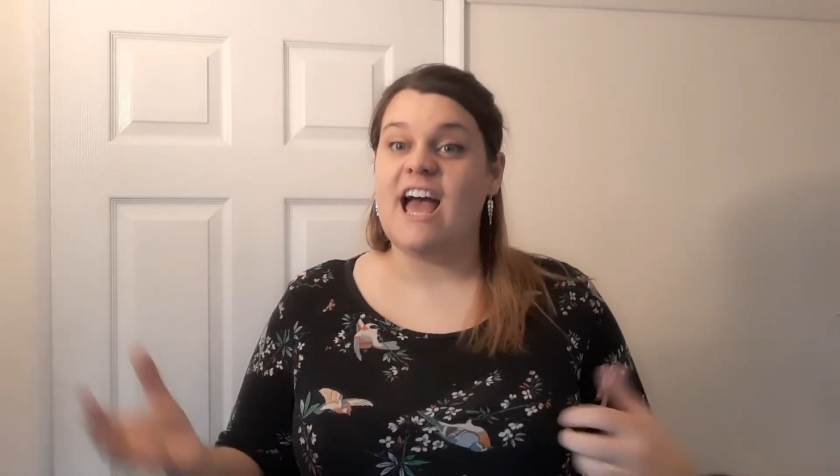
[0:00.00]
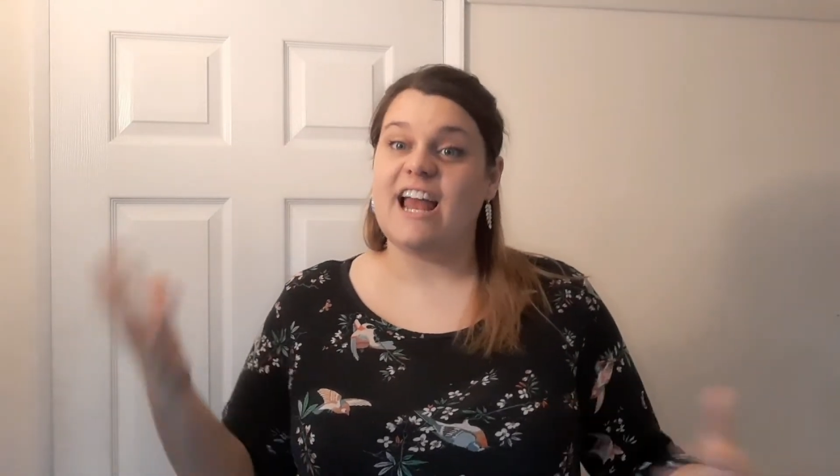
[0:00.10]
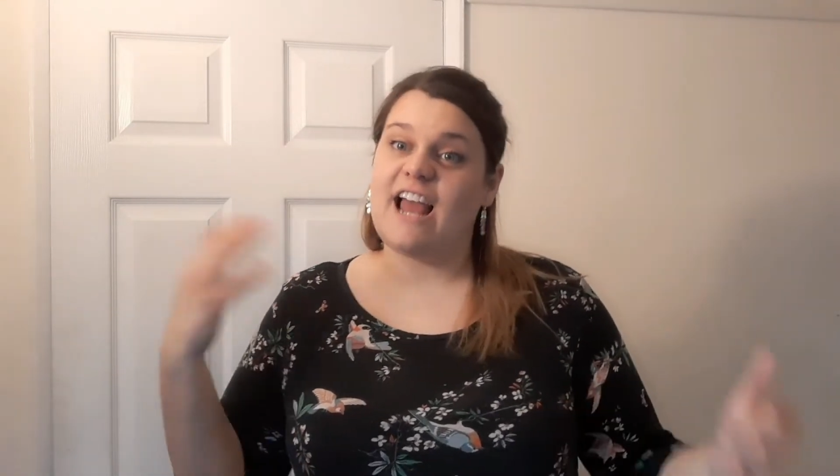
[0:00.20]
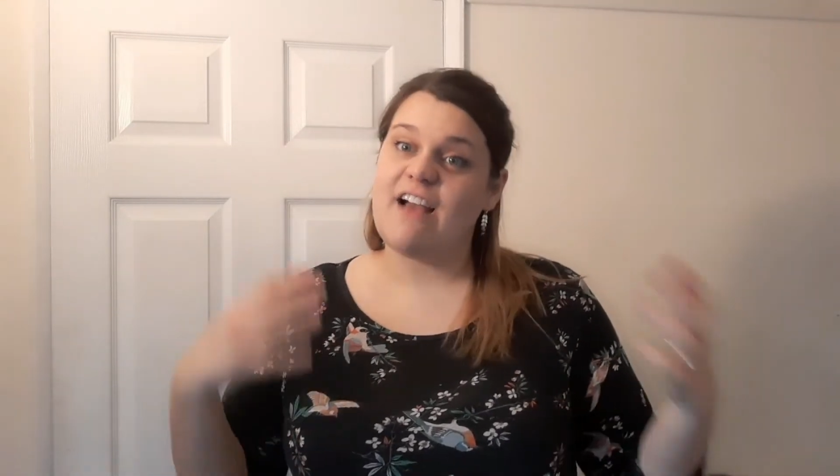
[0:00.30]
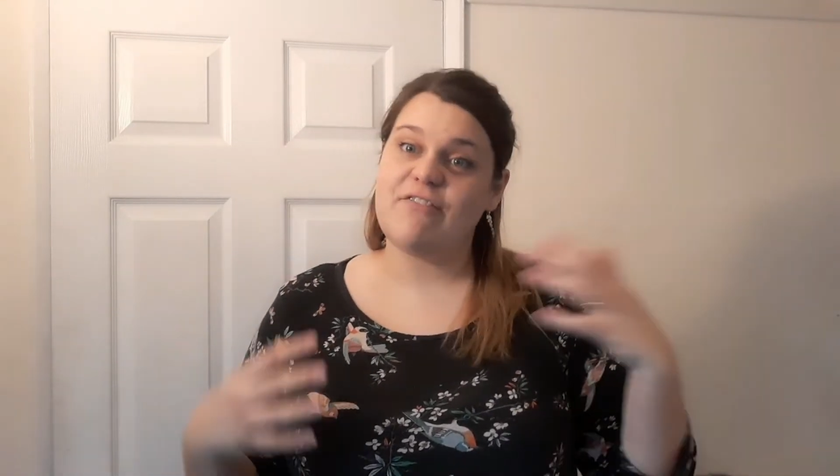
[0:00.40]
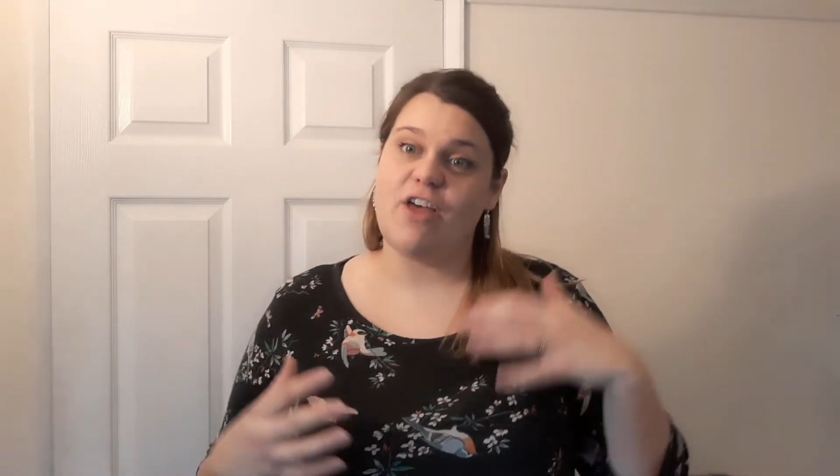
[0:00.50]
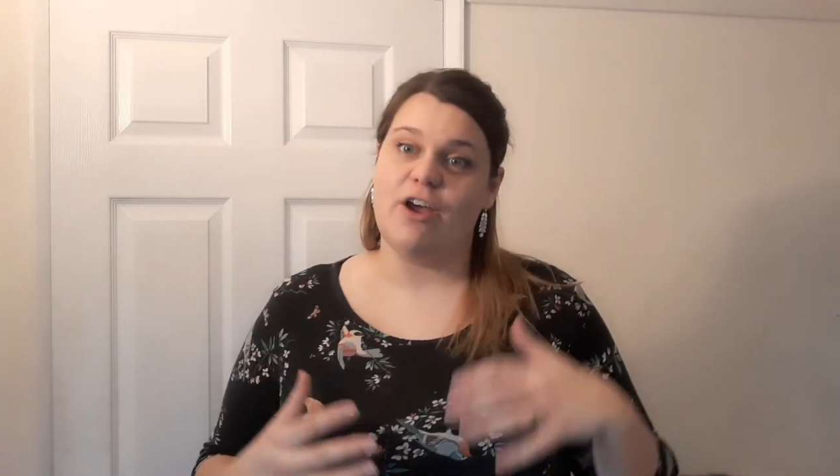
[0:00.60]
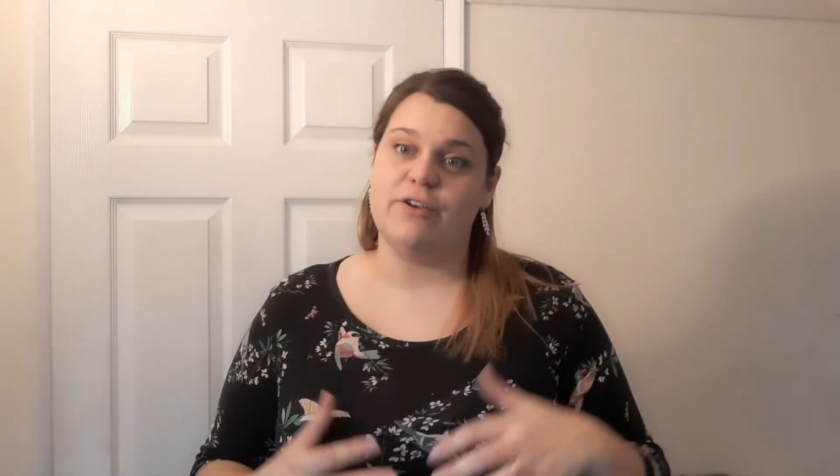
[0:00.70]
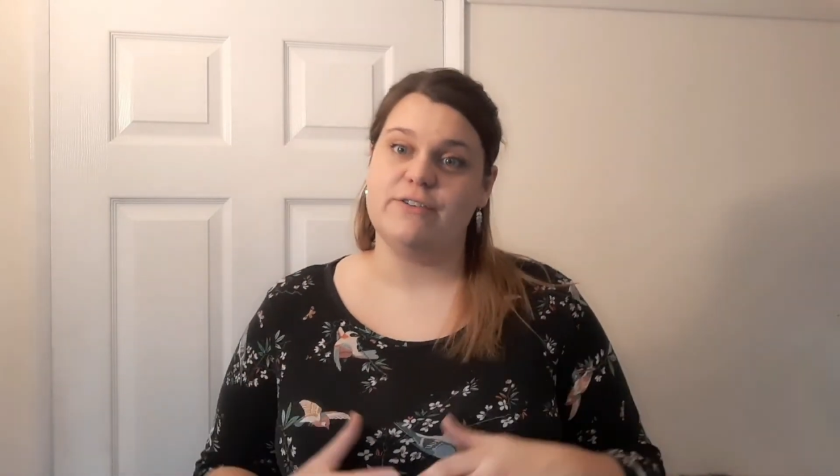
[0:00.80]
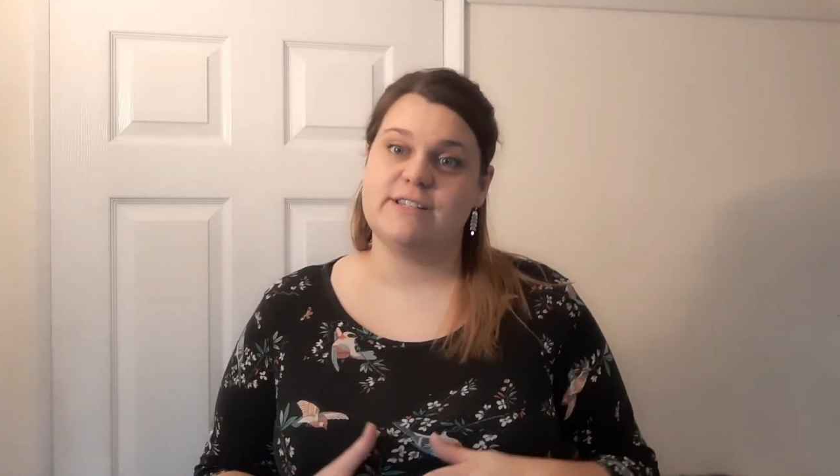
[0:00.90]
And have
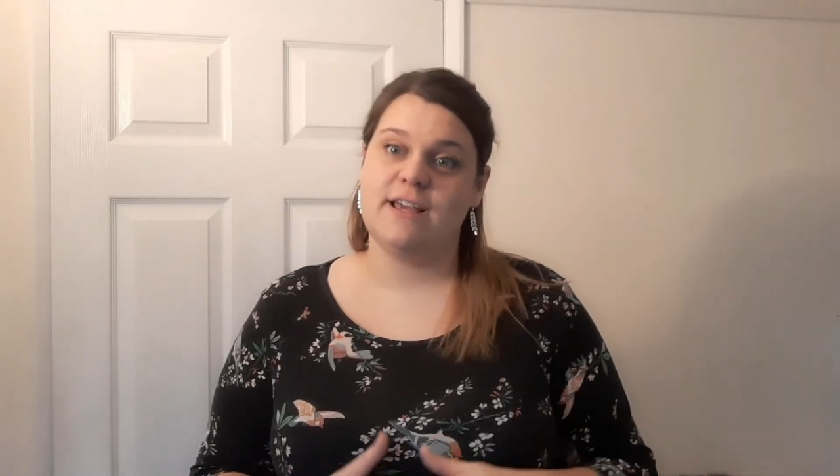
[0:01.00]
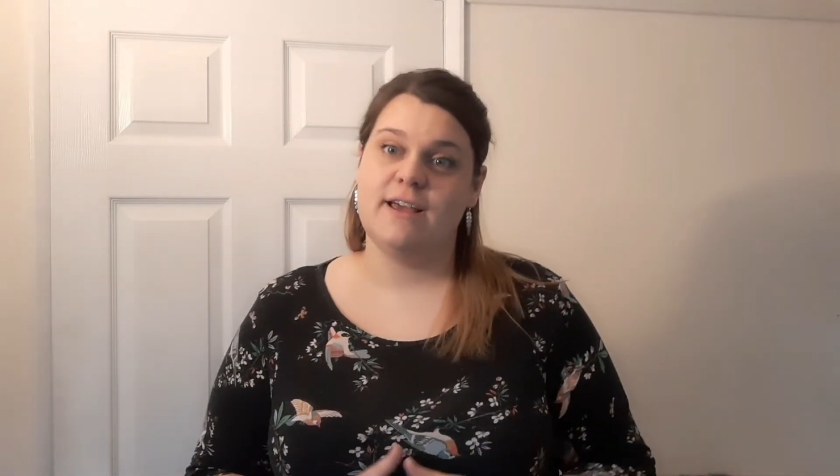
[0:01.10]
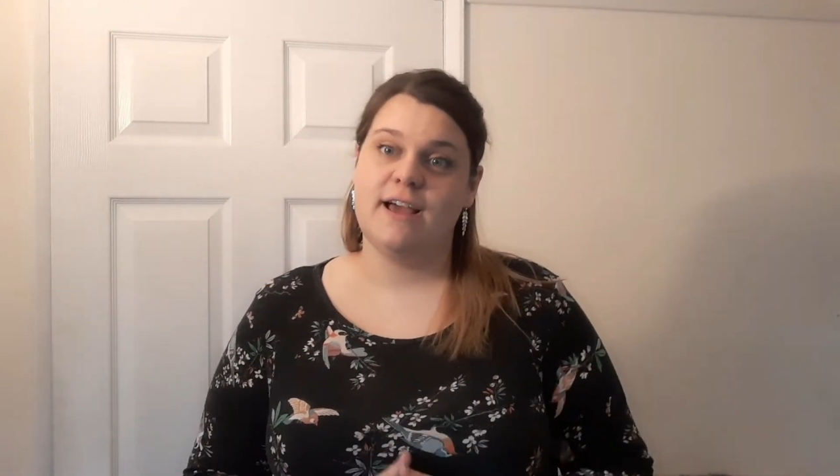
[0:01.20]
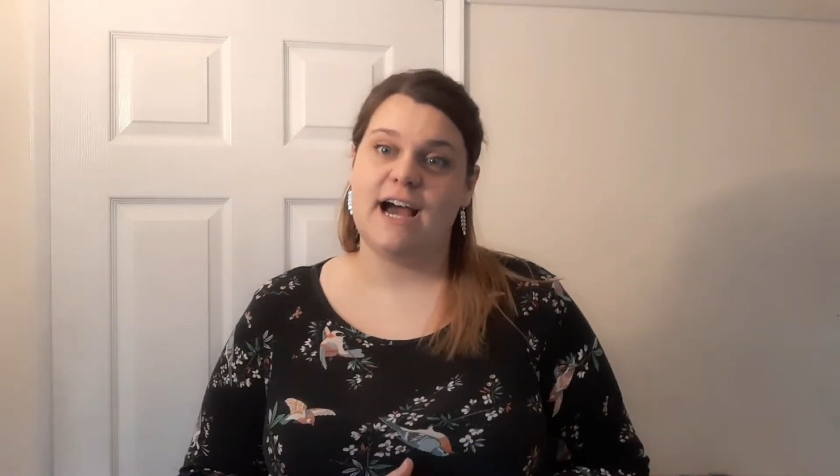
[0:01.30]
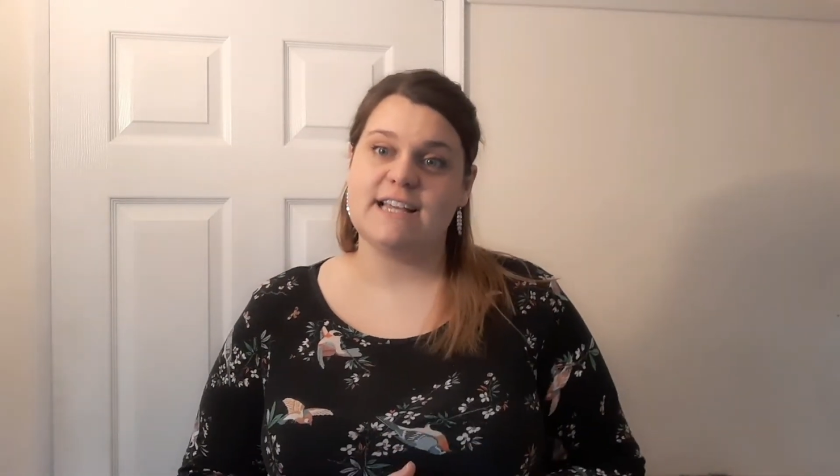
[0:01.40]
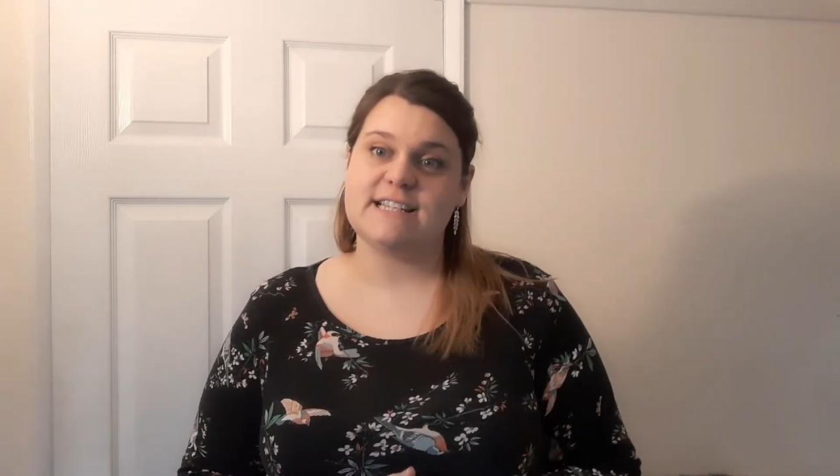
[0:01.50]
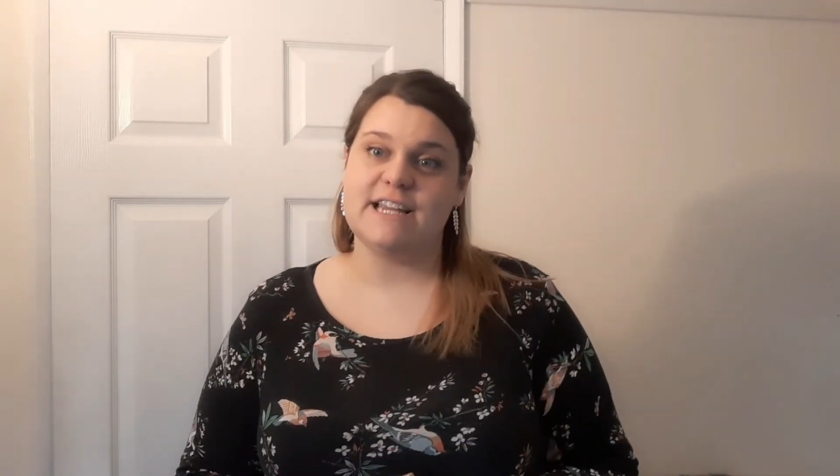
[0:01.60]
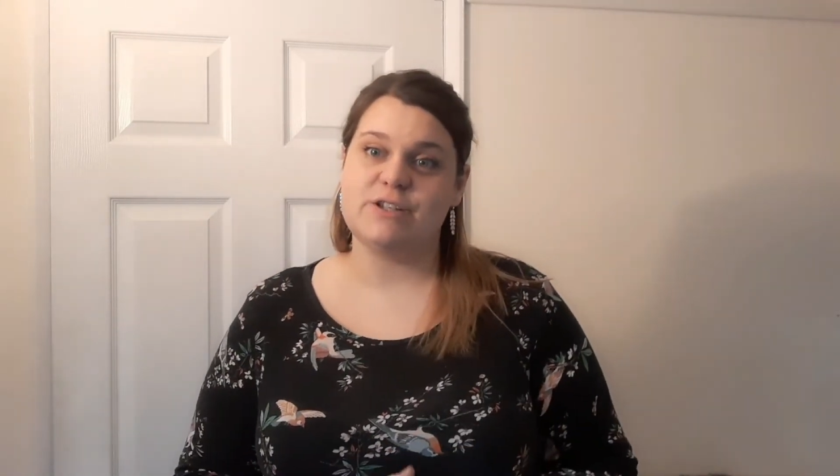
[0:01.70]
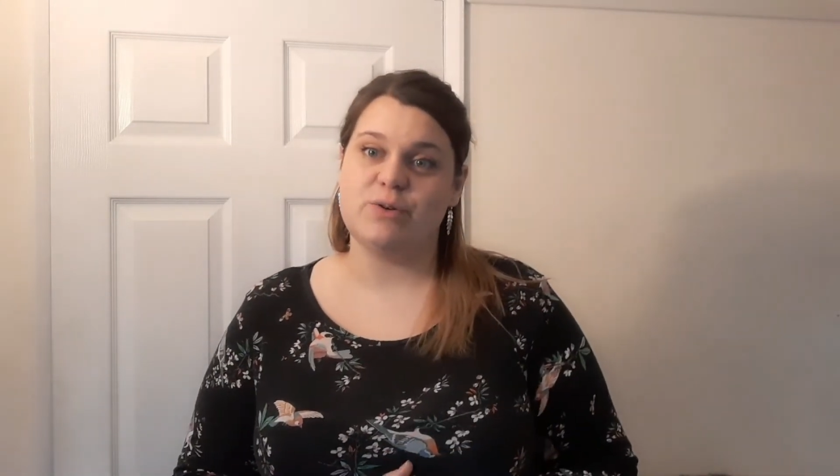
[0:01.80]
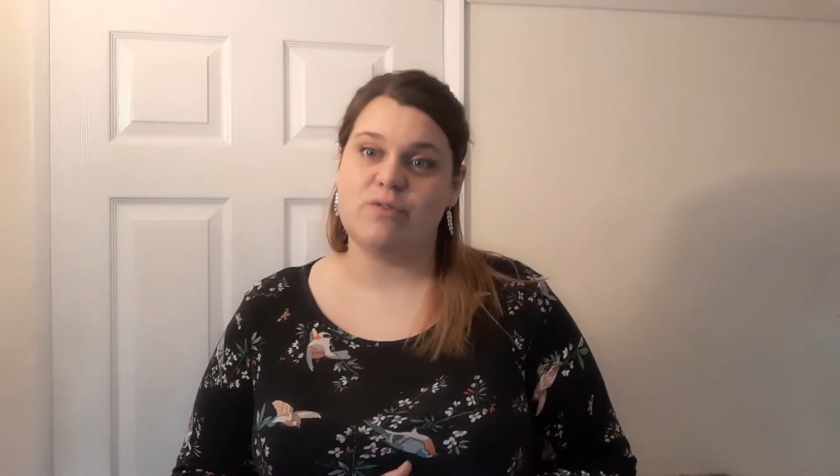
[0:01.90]
those as
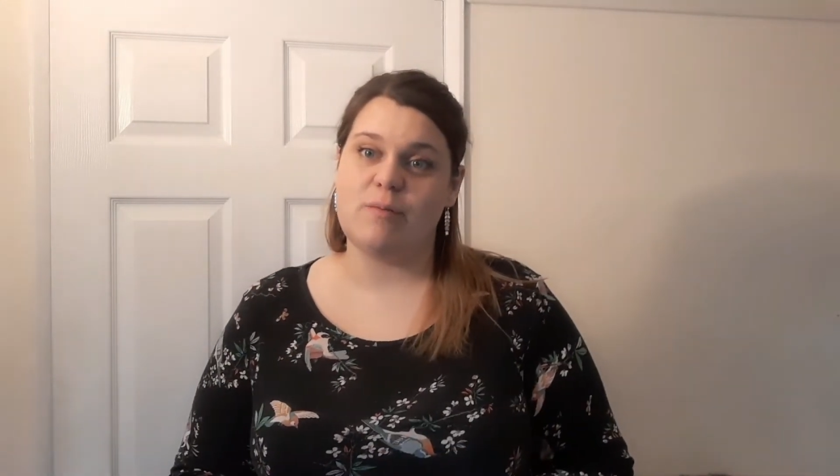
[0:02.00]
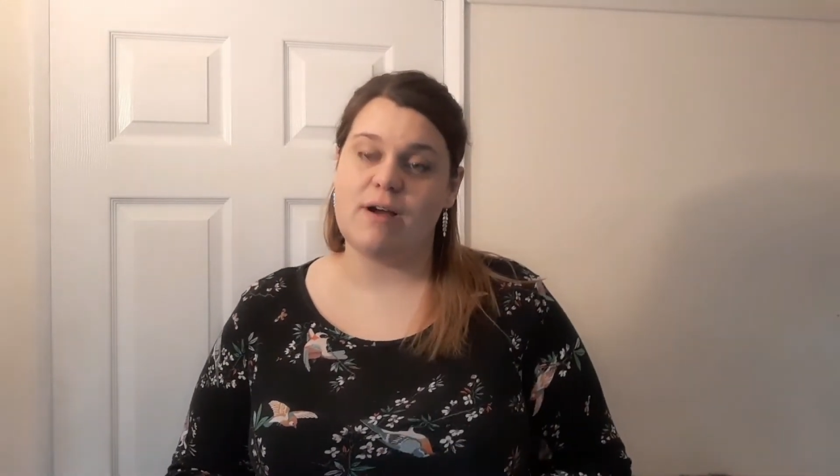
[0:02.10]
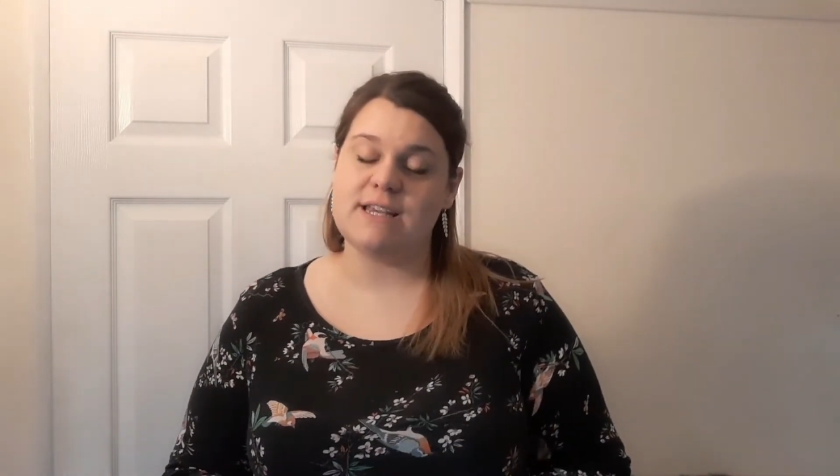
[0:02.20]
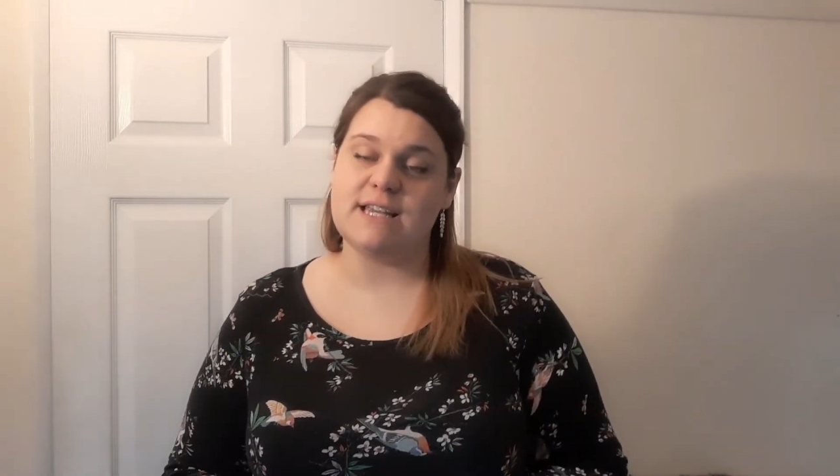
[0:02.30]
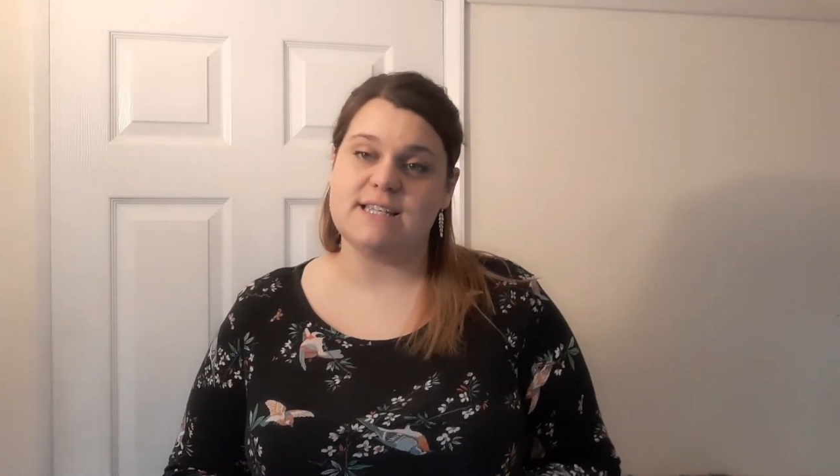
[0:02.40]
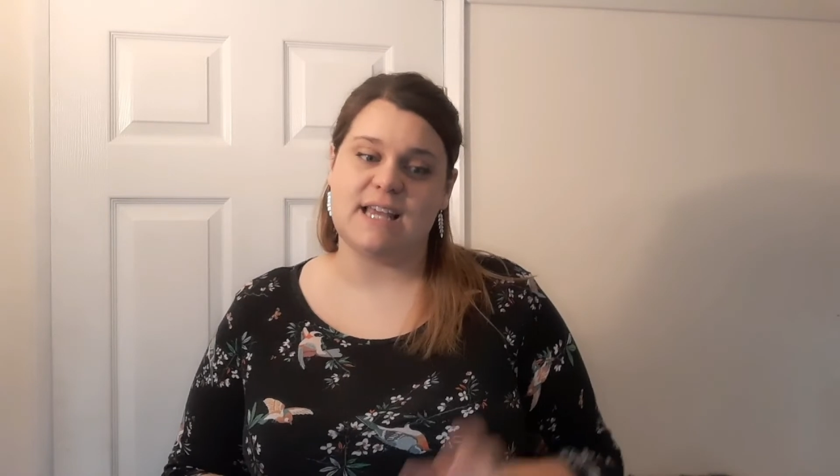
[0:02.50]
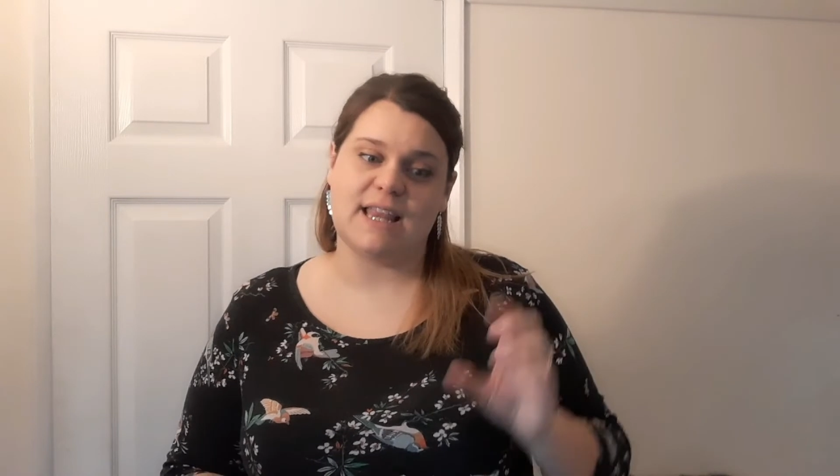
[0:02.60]
little reminders.